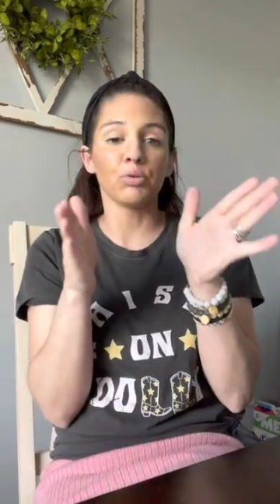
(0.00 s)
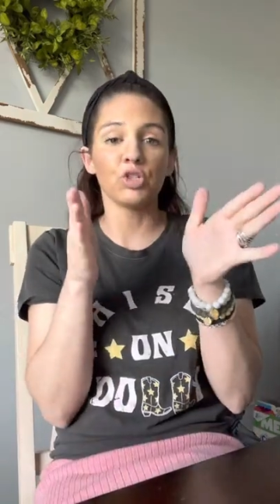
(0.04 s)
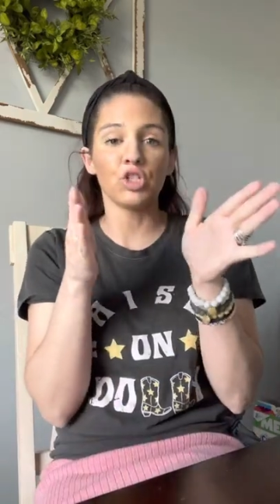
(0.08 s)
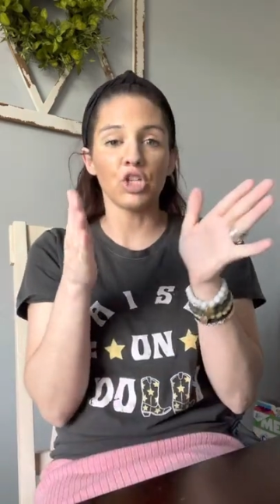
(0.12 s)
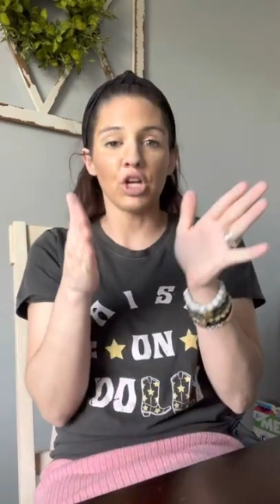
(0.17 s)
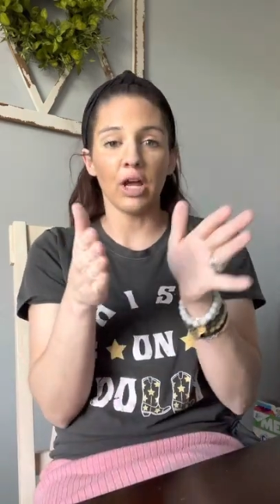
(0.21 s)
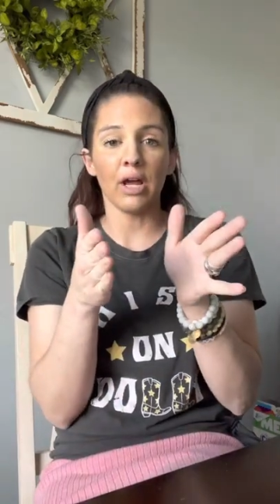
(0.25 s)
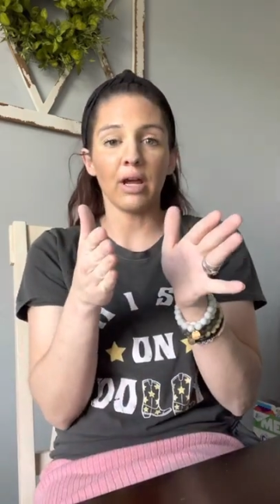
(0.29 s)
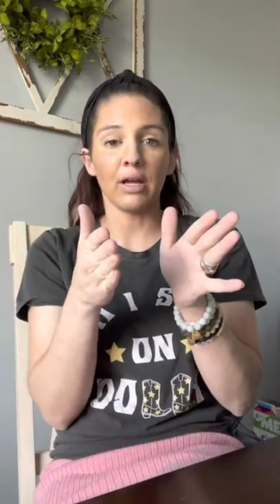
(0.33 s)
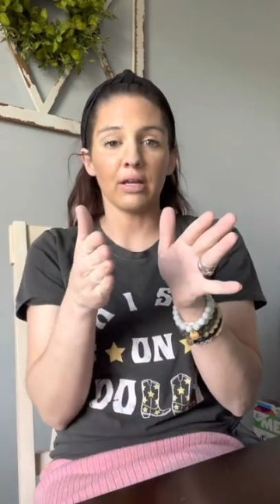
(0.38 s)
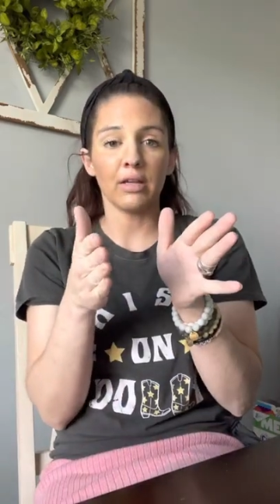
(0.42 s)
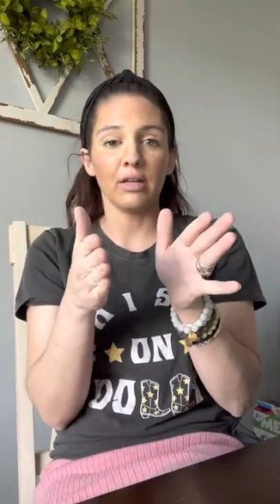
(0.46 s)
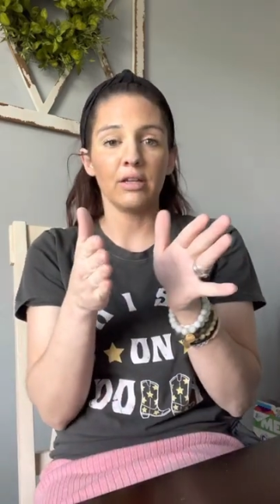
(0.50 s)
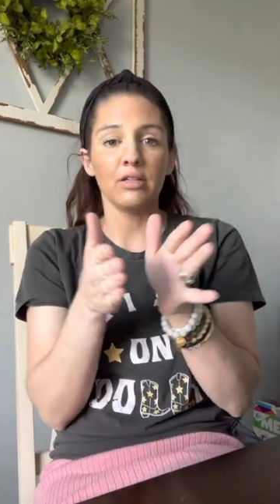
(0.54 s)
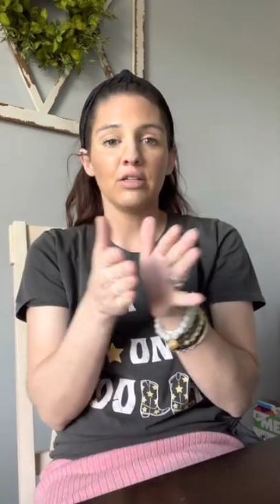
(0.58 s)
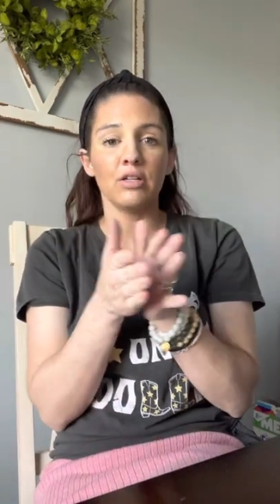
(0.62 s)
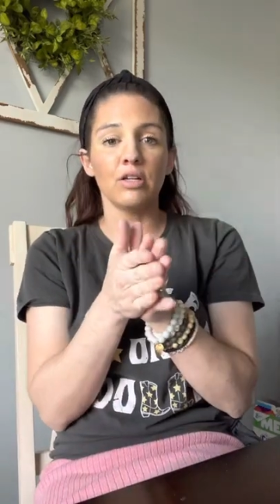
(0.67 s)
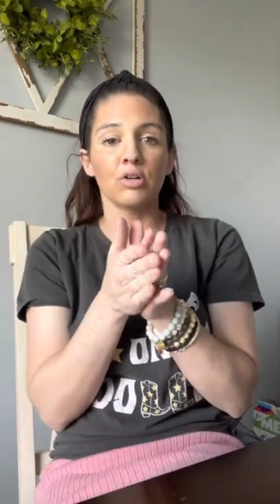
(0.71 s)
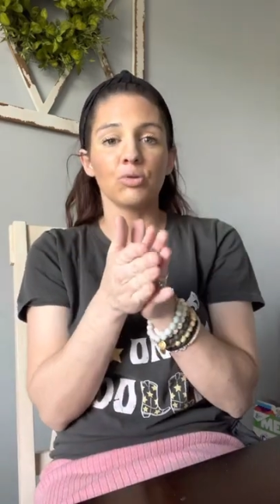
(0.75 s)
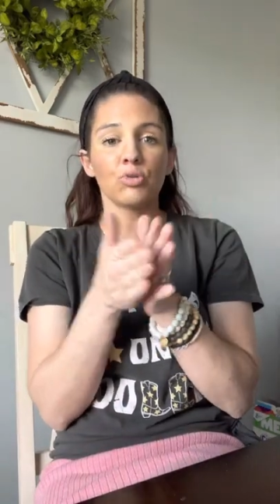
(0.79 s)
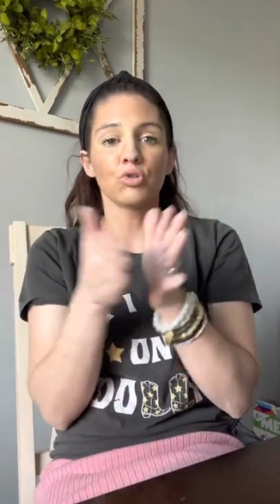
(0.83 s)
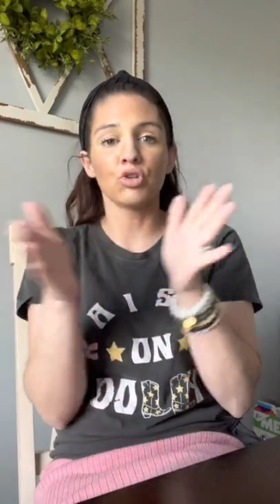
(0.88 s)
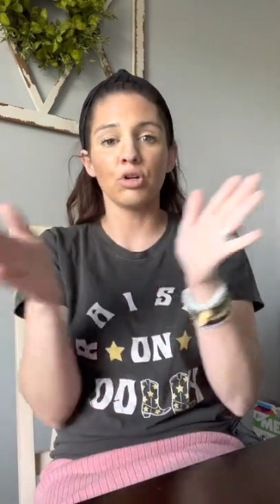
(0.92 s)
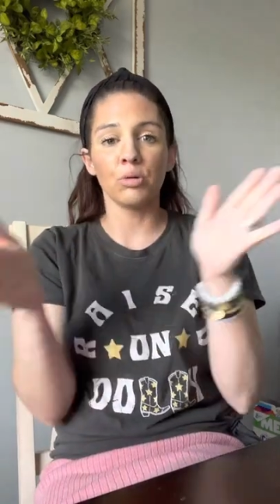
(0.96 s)
check, you
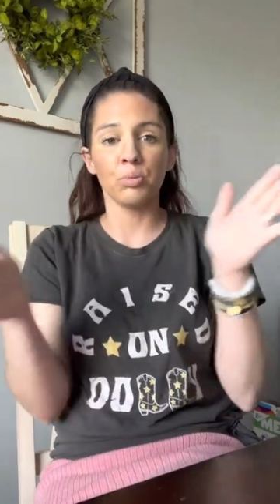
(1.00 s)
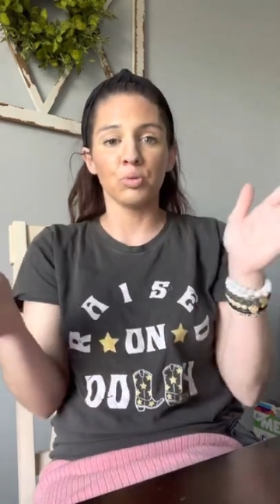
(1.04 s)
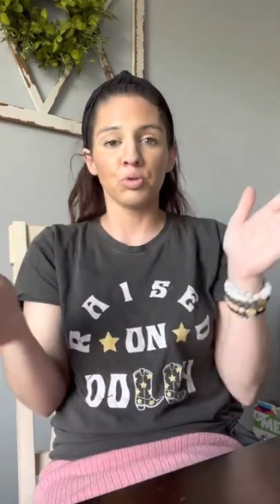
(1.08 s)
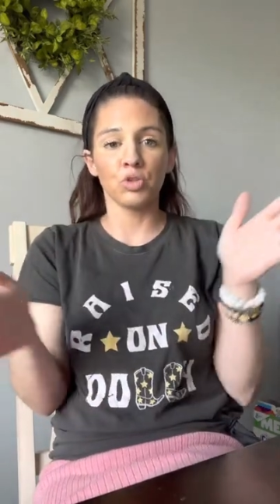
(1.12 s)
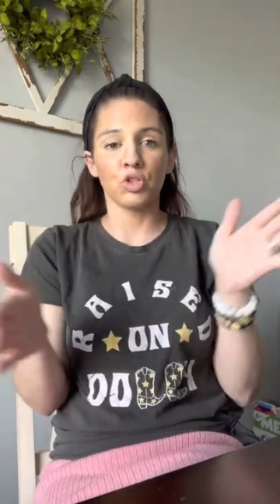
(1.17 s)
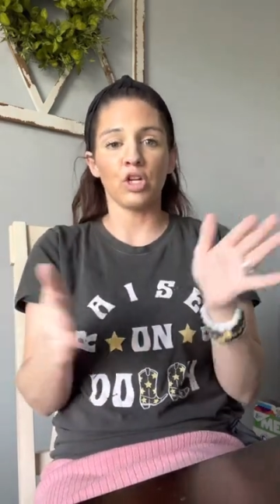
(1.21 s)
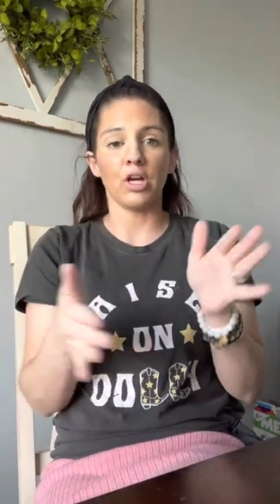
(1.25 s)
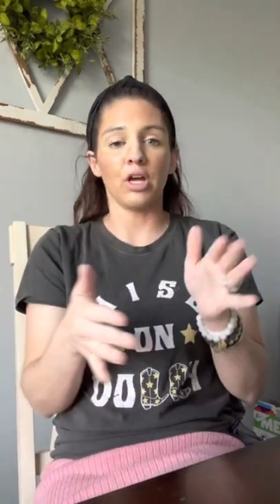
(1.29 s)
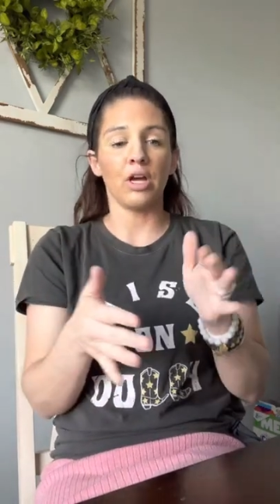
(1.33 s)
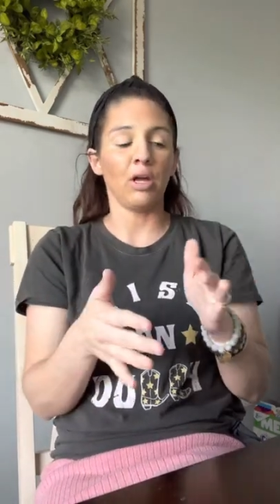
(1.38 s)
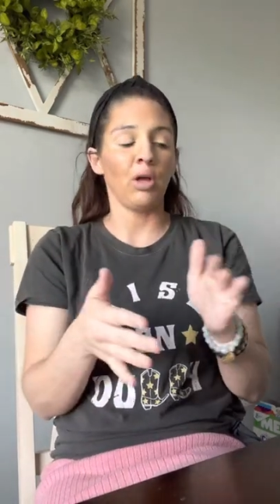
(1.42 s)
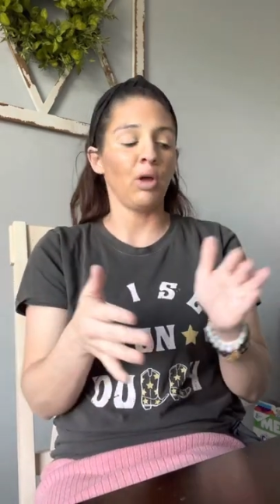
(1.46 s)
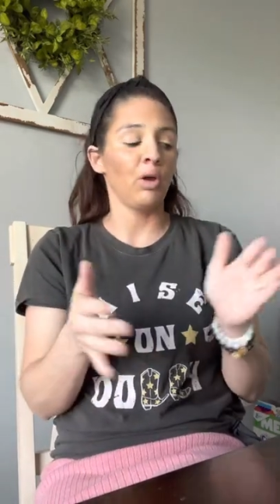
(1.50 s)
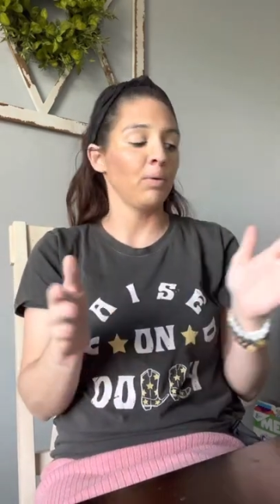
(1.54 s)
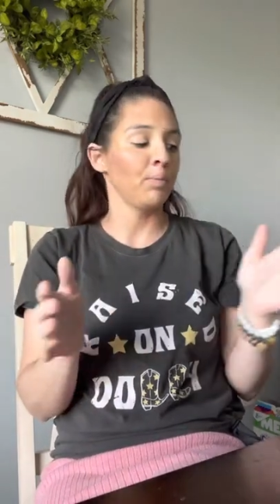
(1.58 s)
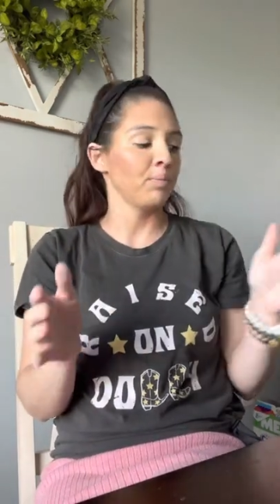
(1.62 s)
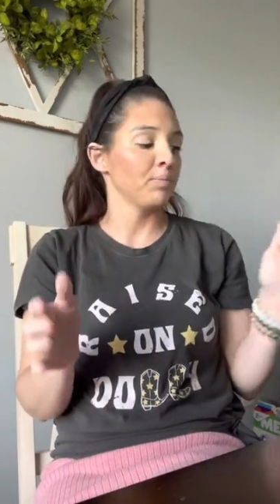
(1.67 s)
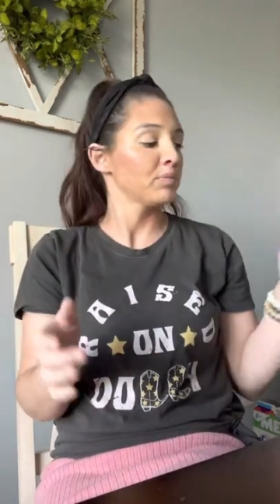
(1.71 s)
know, triple check.